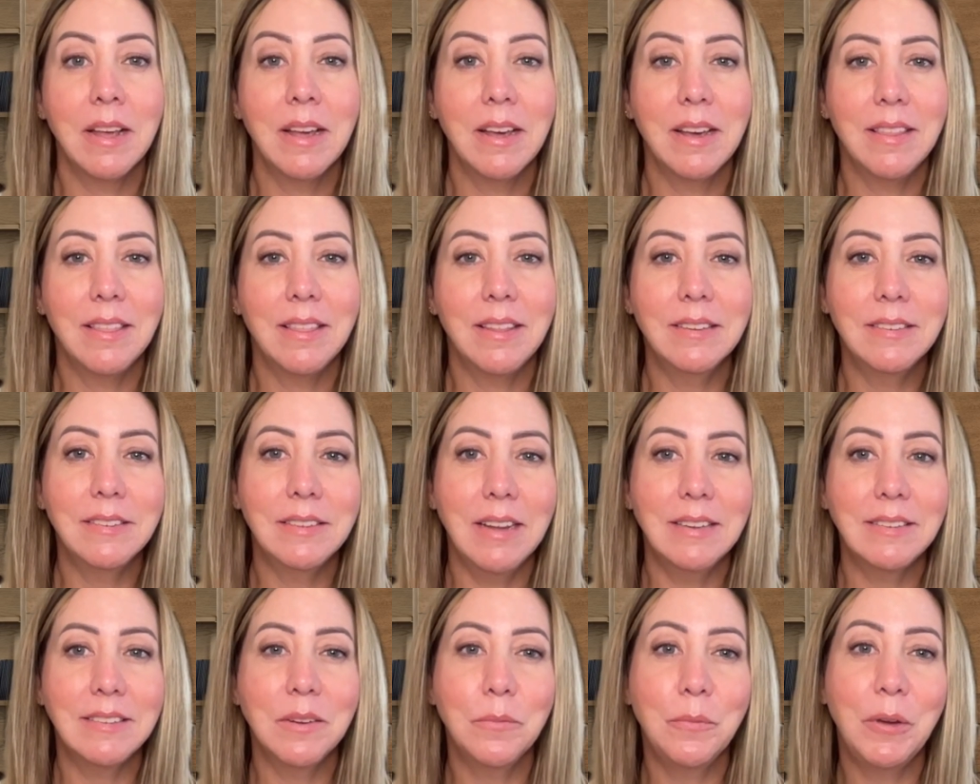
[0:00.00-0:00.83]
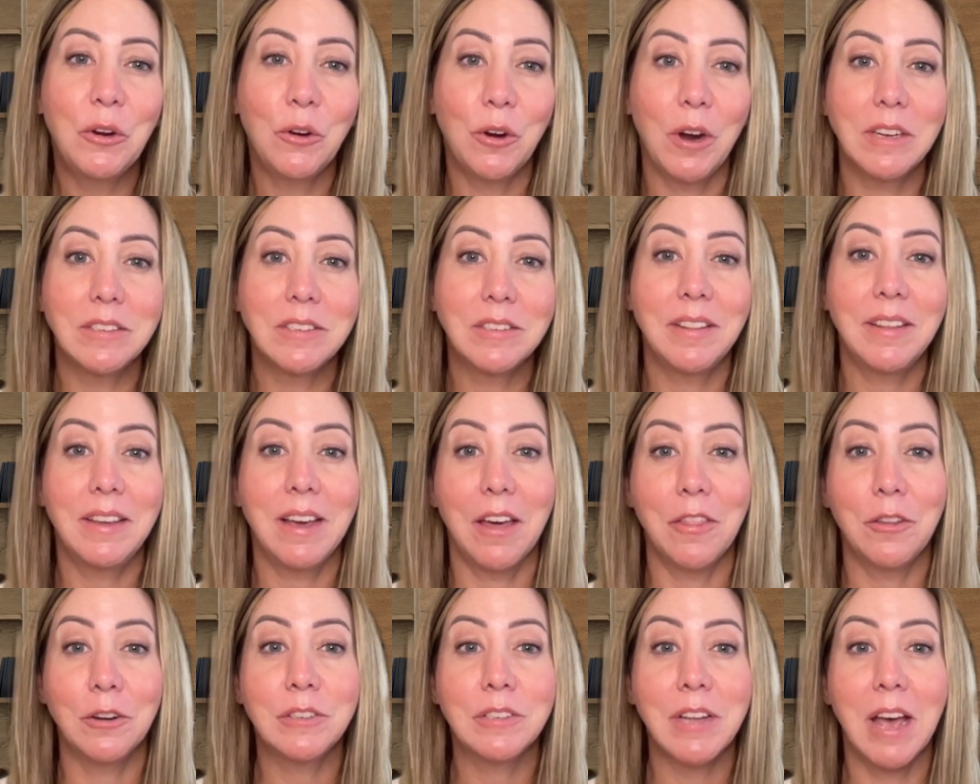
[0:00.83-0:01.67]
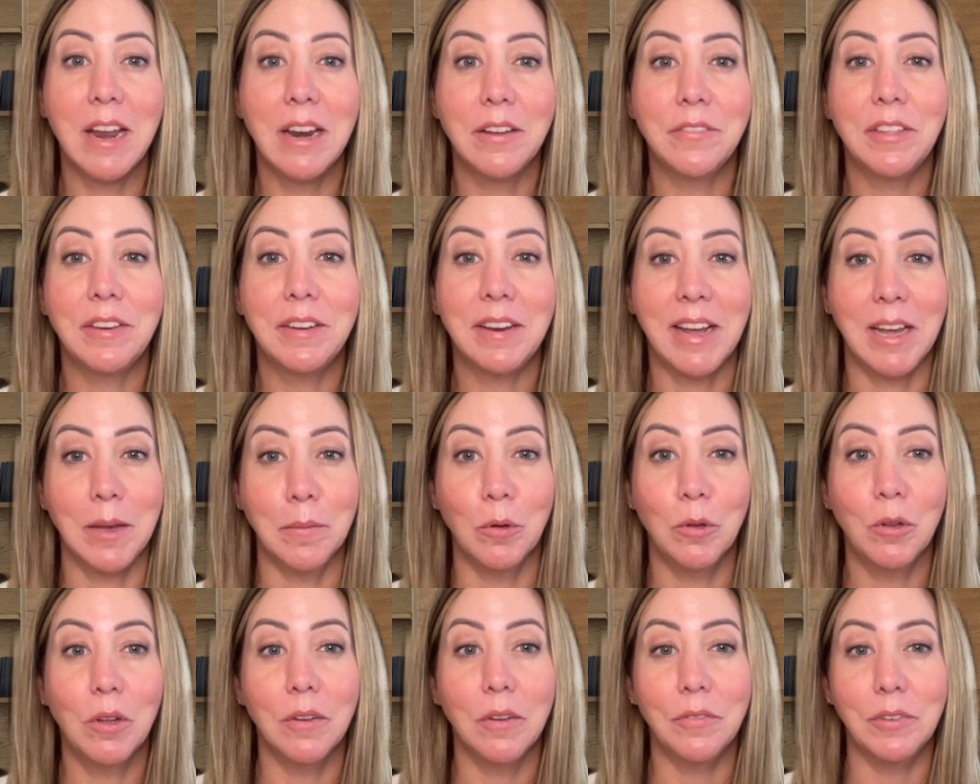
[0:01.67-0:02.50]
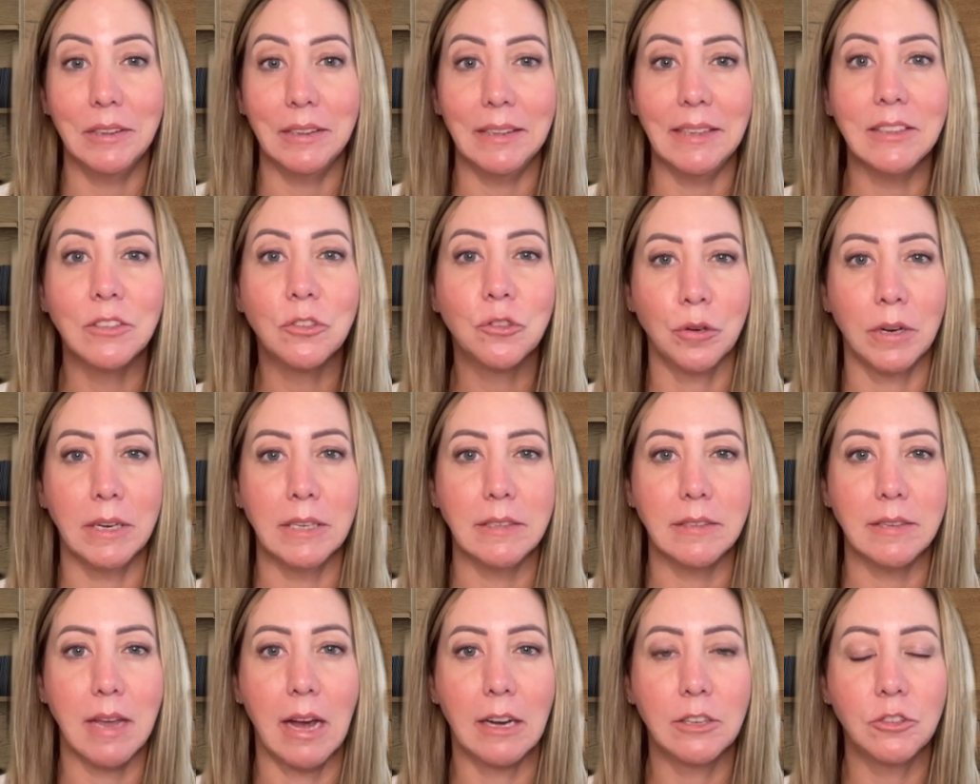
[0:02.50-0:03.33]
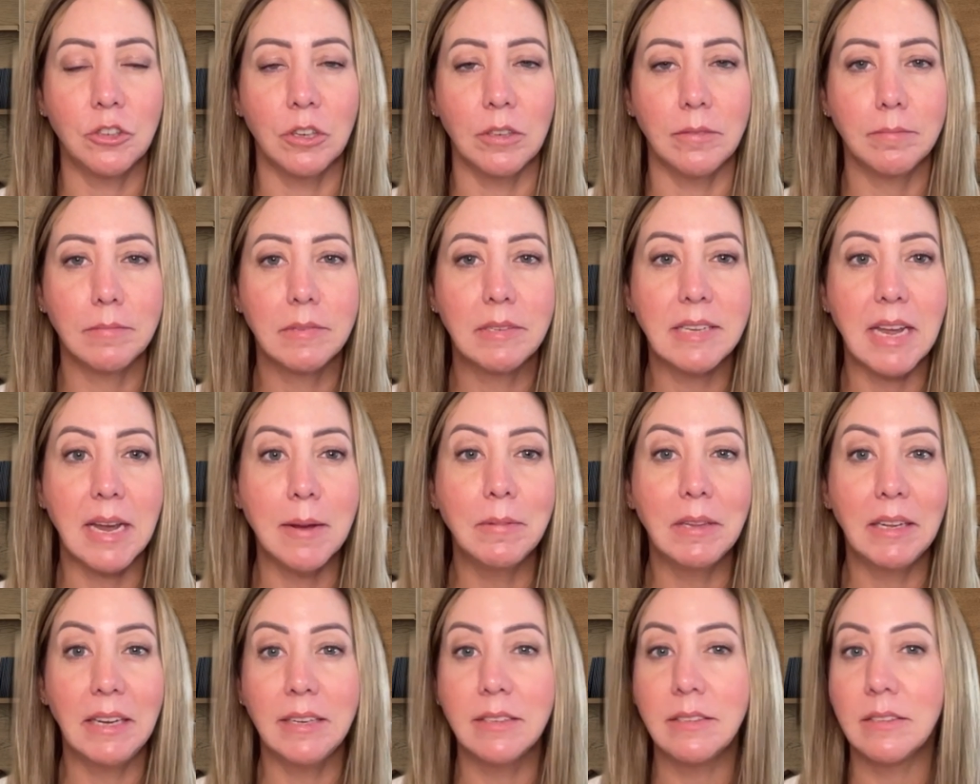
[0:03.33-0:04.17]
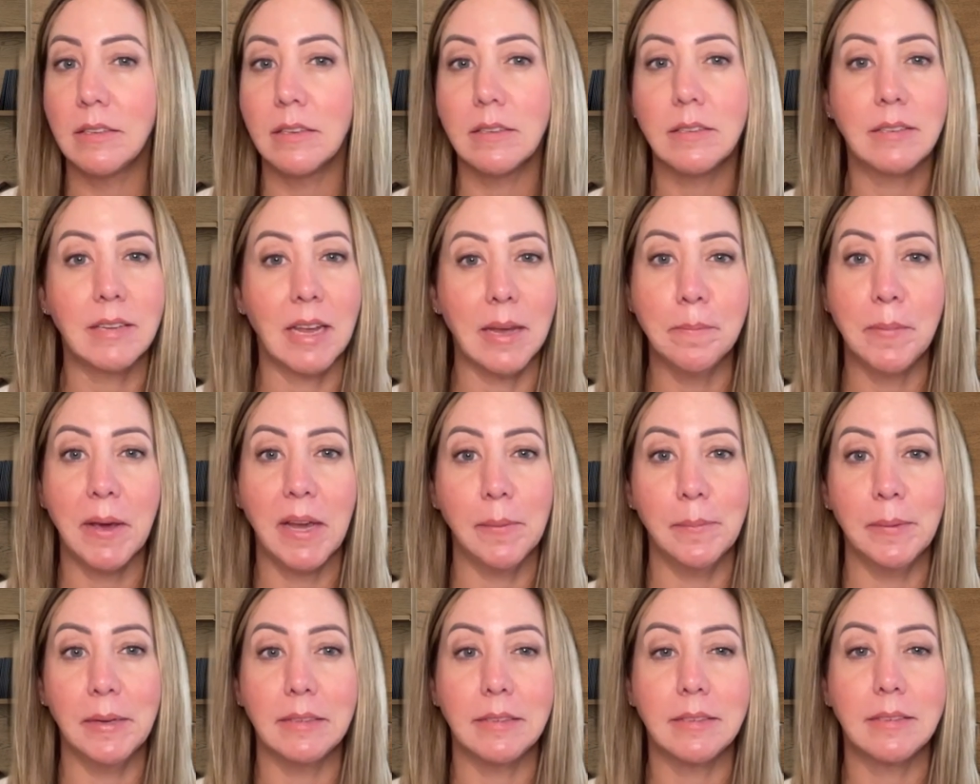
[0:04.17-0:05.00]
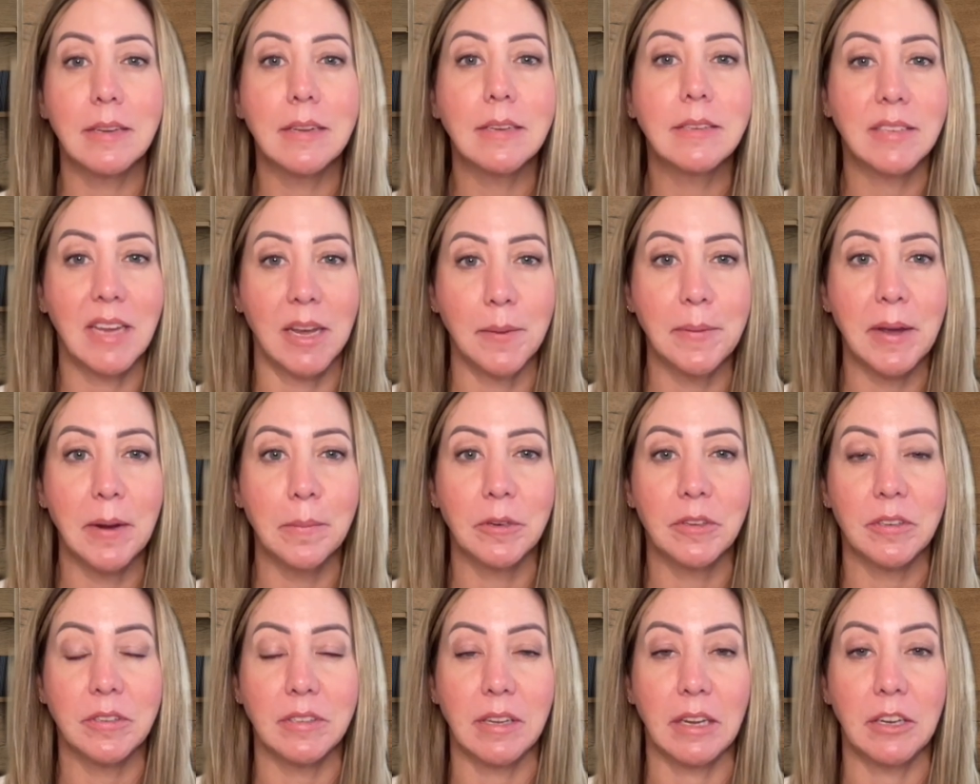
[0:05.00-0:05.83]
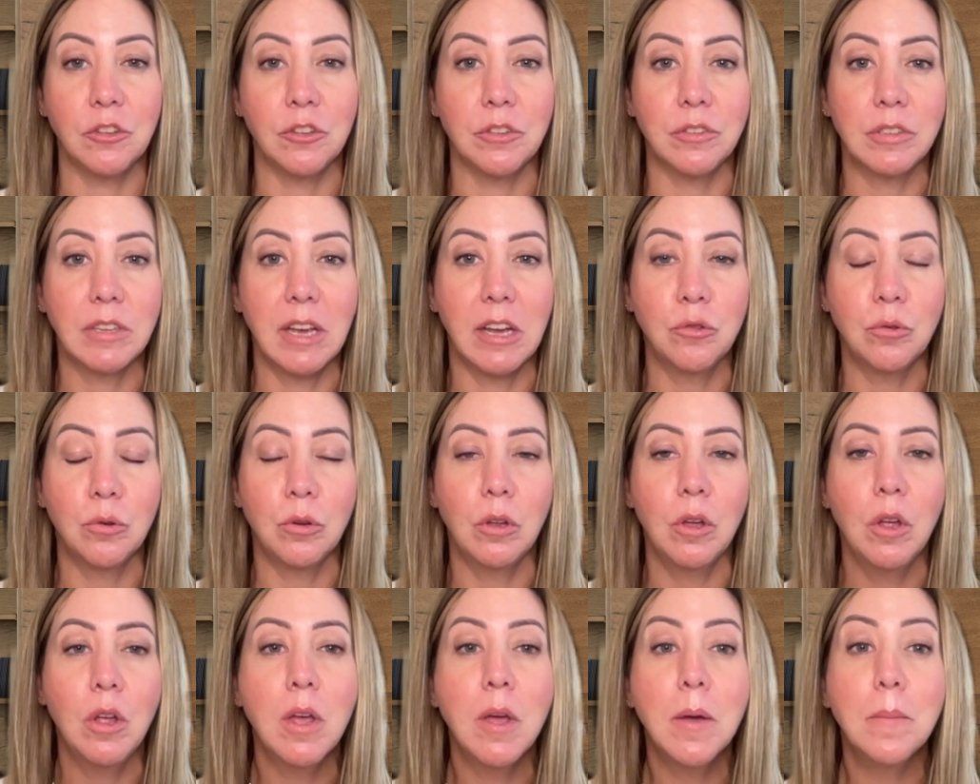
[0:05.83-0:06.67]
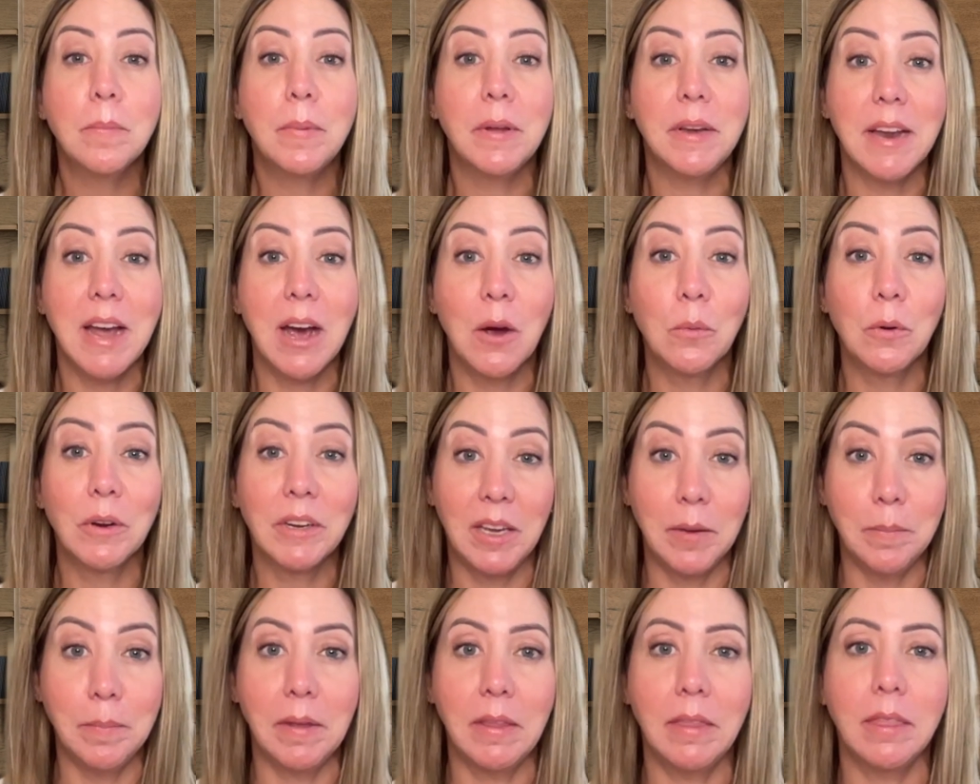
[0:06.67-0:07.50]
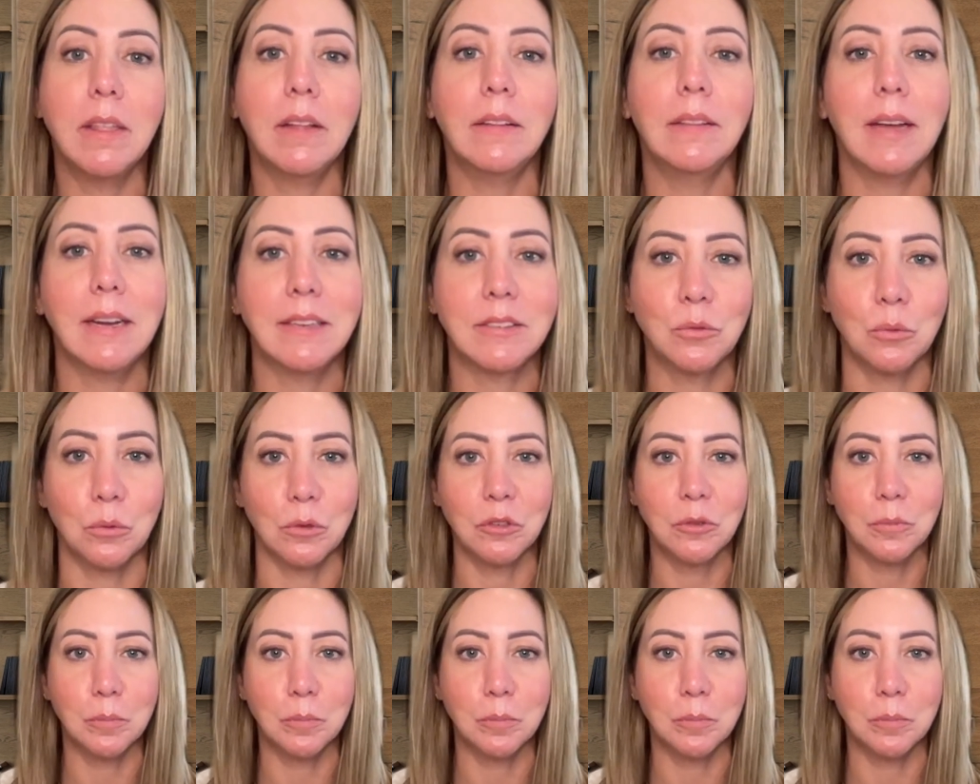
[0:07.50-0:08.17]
In this lesson, we cross to the other side of the table of a lease transaction. Same lease, same payments, same amortization schedule, but now we're keeping the lessor's